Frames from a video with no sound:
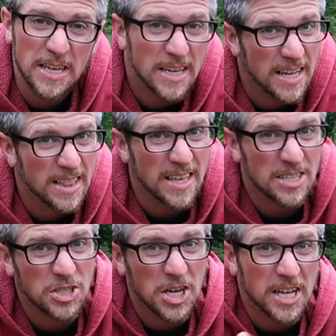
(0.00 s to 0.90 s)
need to get
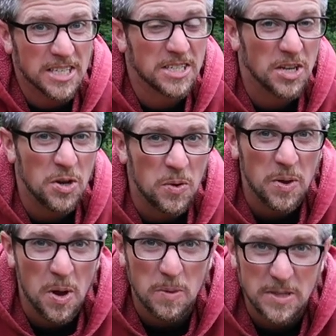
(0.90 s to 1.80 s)
these chickens into New
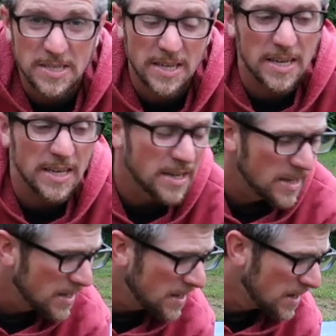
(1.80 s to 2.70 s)
York City.
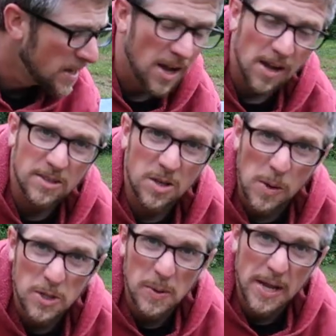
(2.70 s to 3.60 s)
So
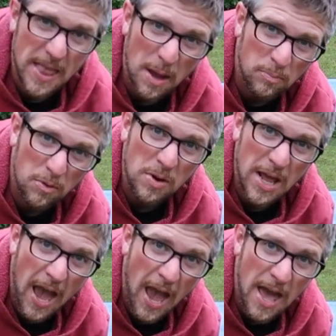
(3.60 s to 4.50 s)
once we get that
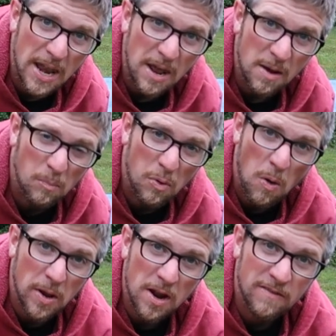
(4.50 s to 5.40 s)
broody hen
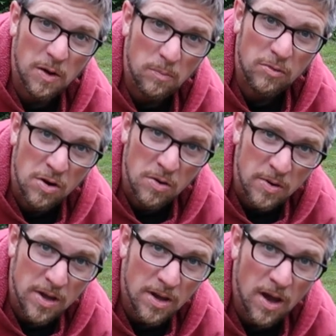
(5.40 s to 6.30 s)
broken of her
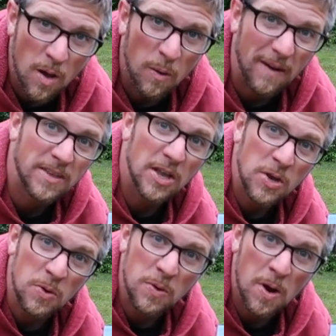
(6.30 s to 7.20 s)
brood, we'll have to get
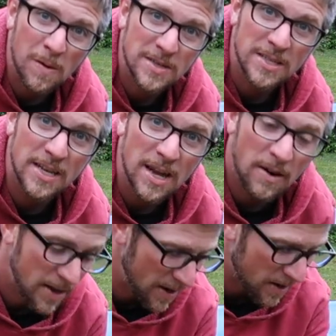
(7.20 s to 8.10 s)
New York City
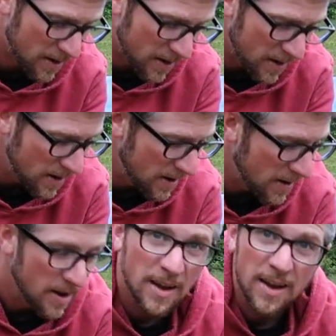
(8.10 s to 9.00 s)
out here
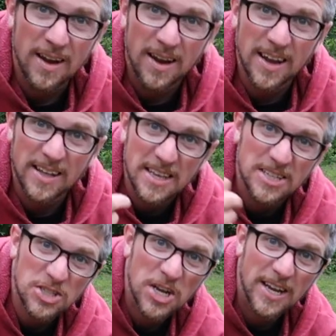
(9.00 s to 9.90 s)
and get
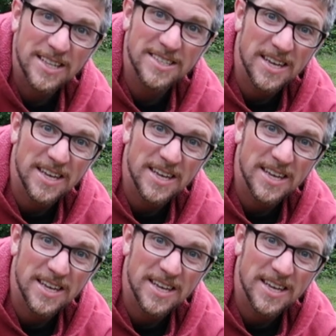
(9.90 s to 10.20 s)
these chickens